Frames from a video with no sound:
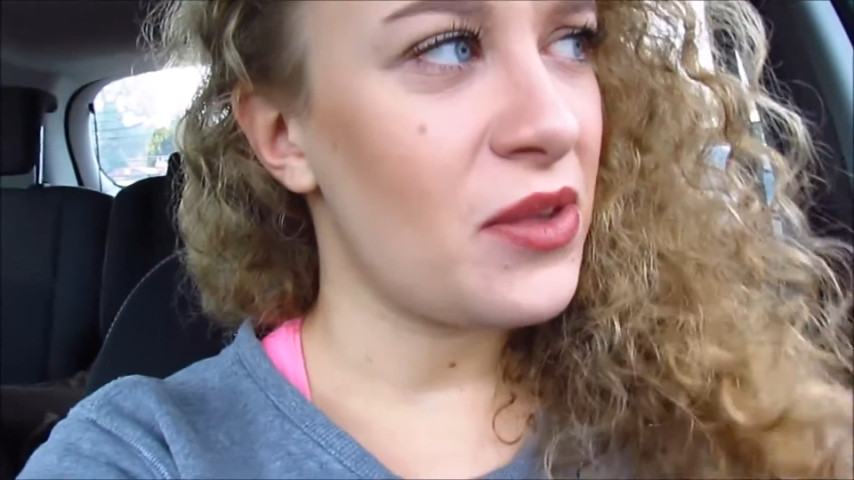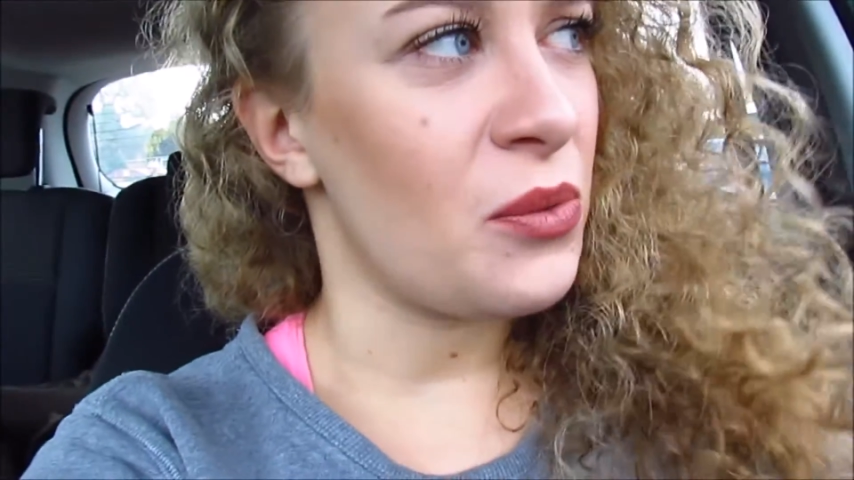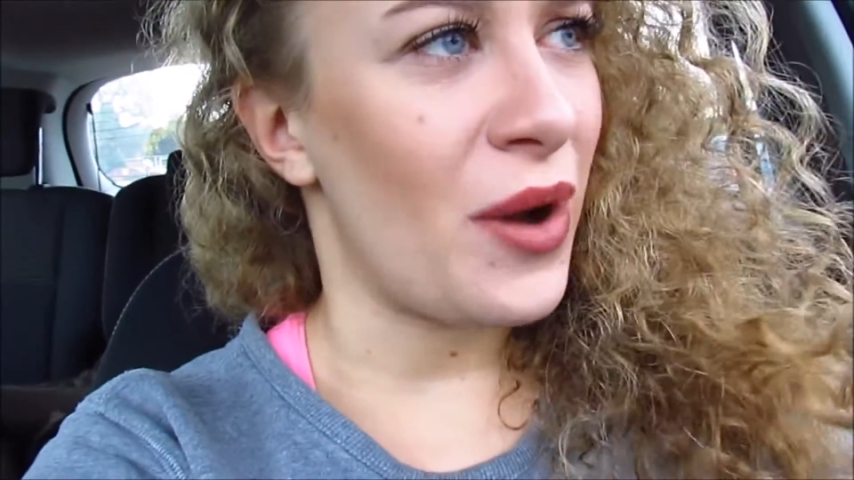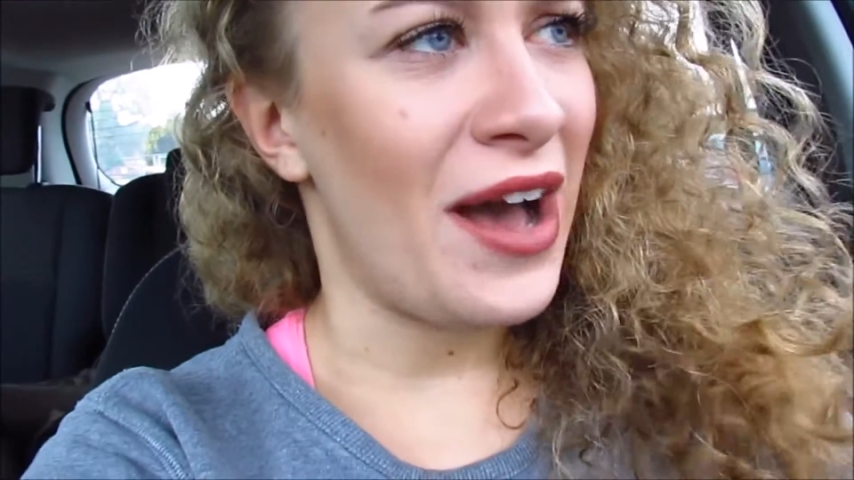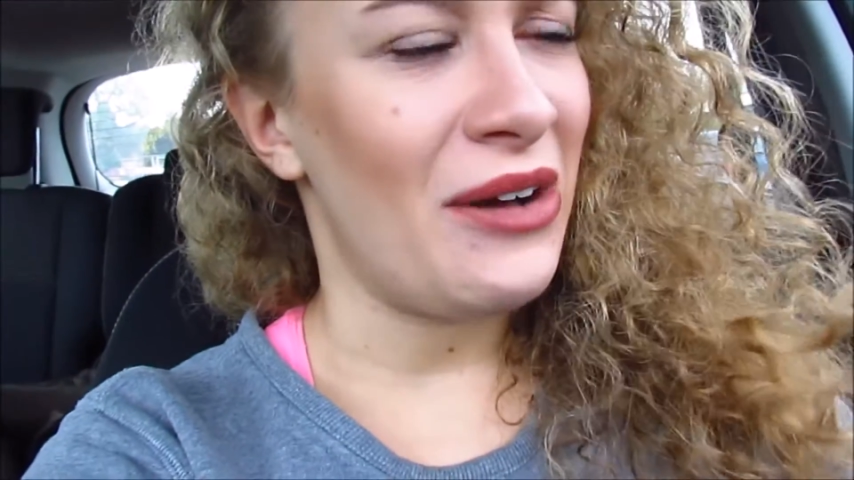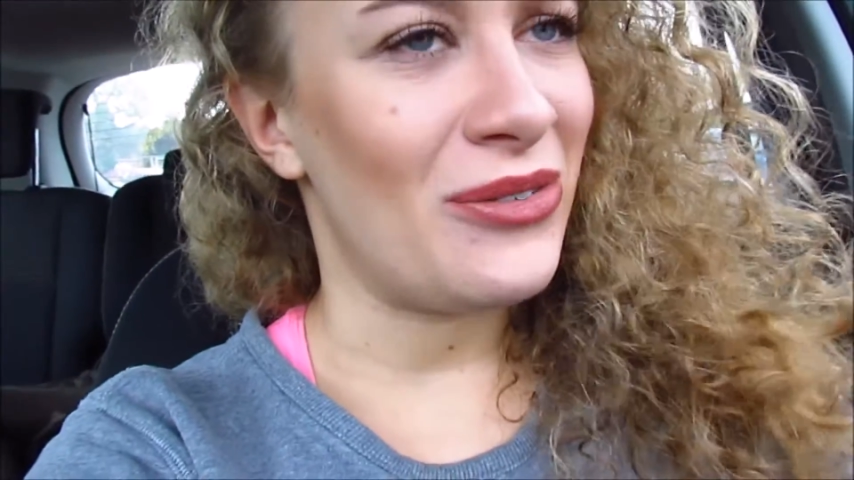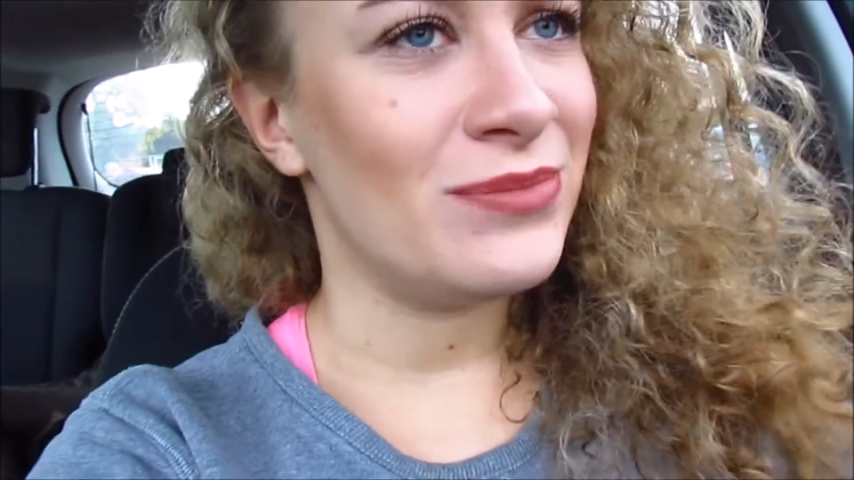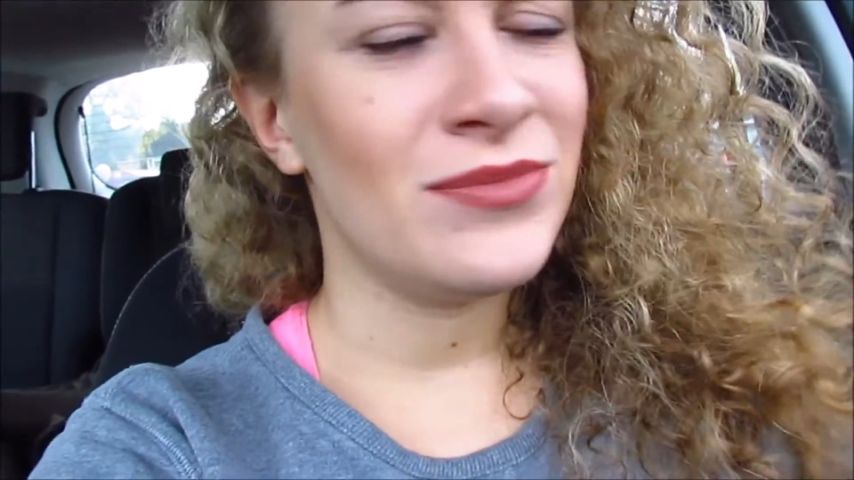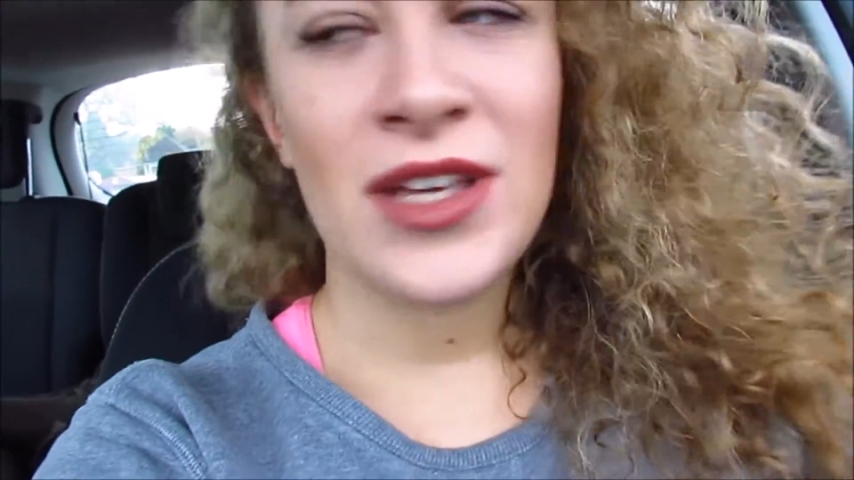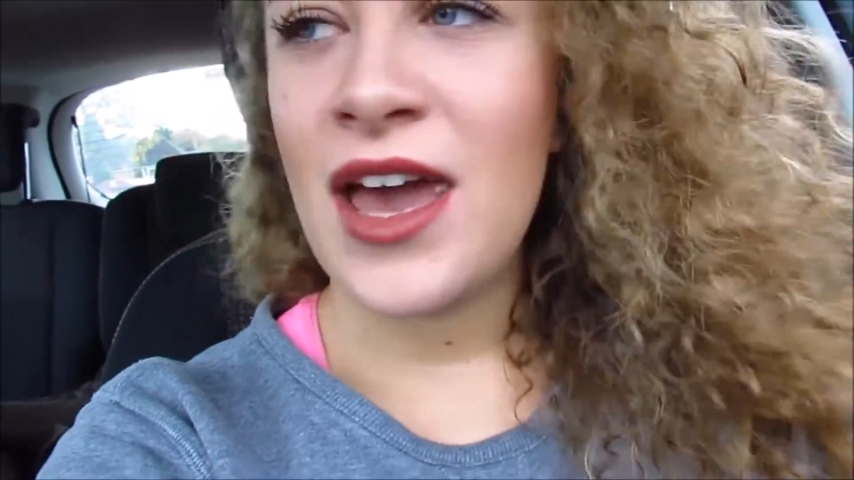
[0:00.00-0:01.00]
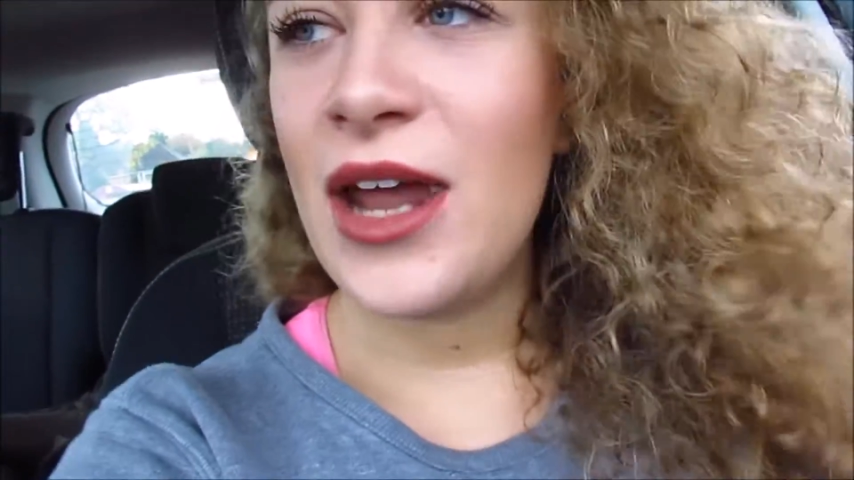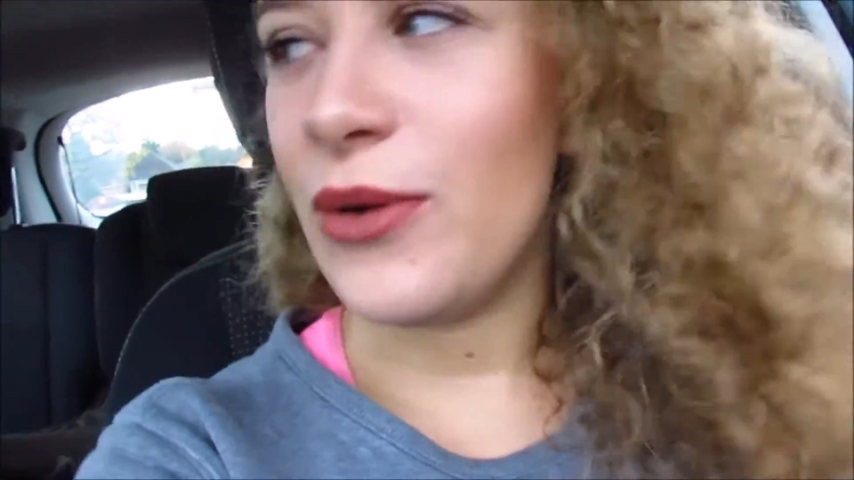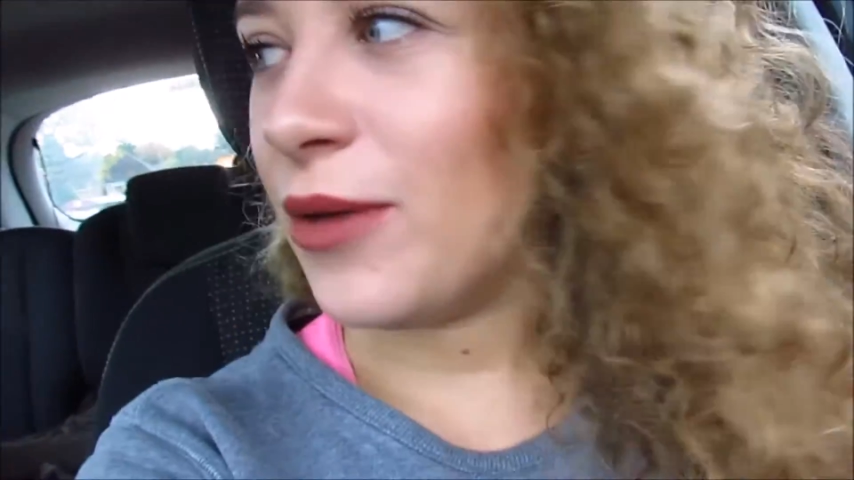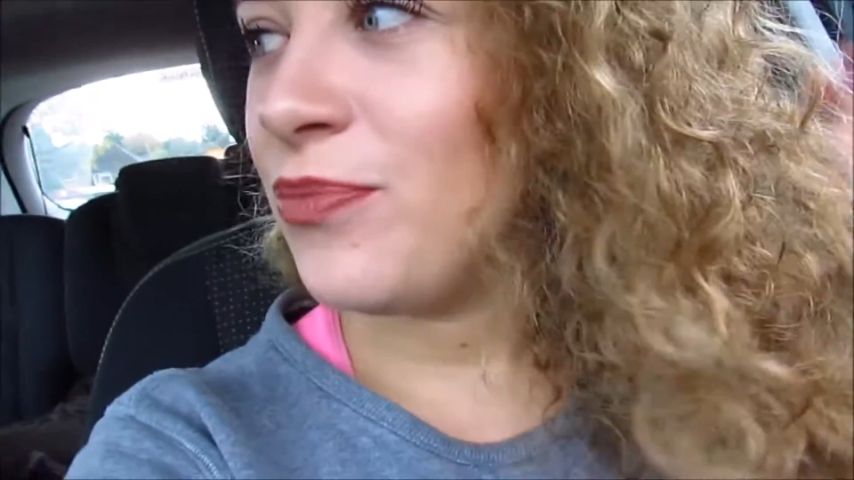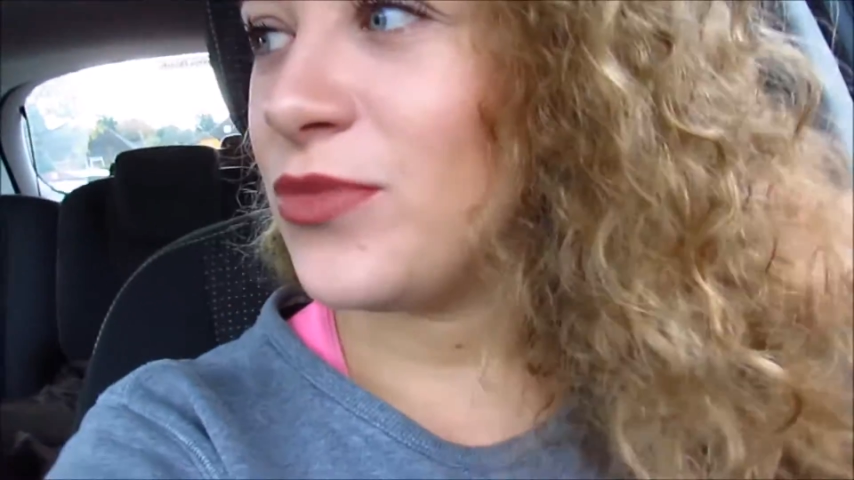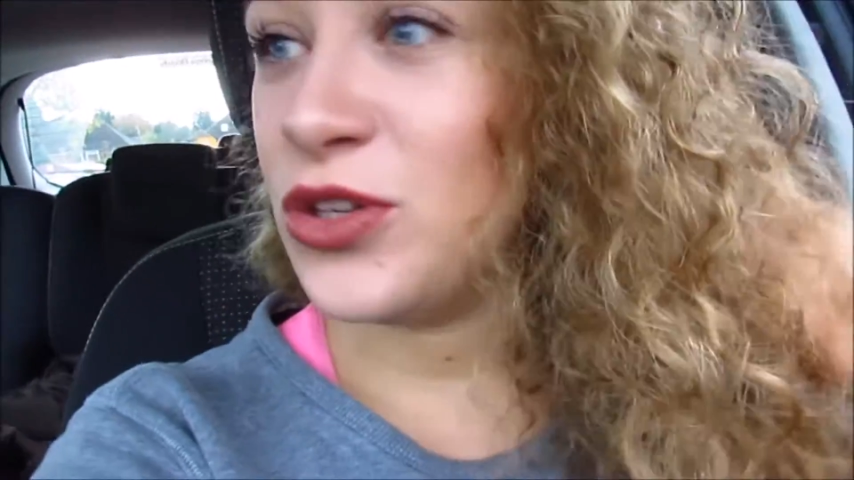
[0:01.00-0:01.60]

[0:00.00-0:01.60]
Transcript: Wow. Anyway,